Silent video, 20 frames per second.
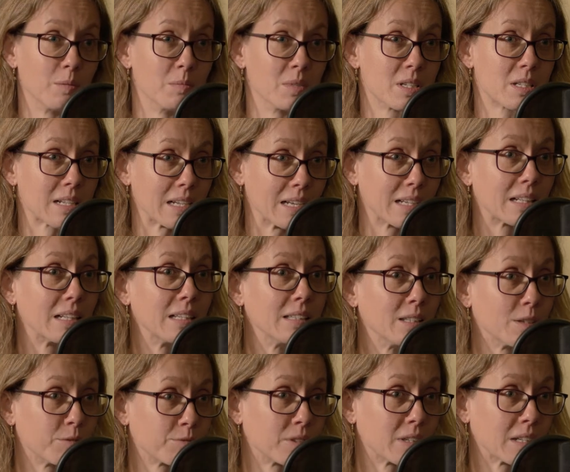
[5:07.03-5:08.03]
slightly
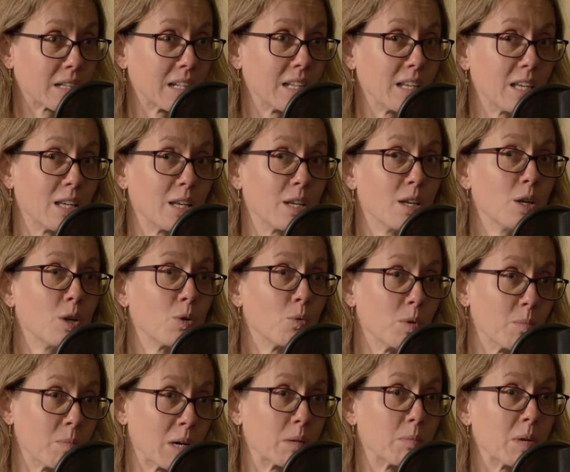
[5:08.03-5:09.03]
differently.
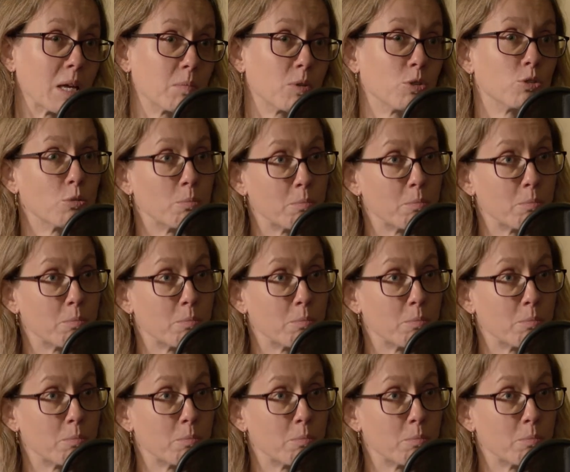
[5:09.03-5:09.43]
We might be able to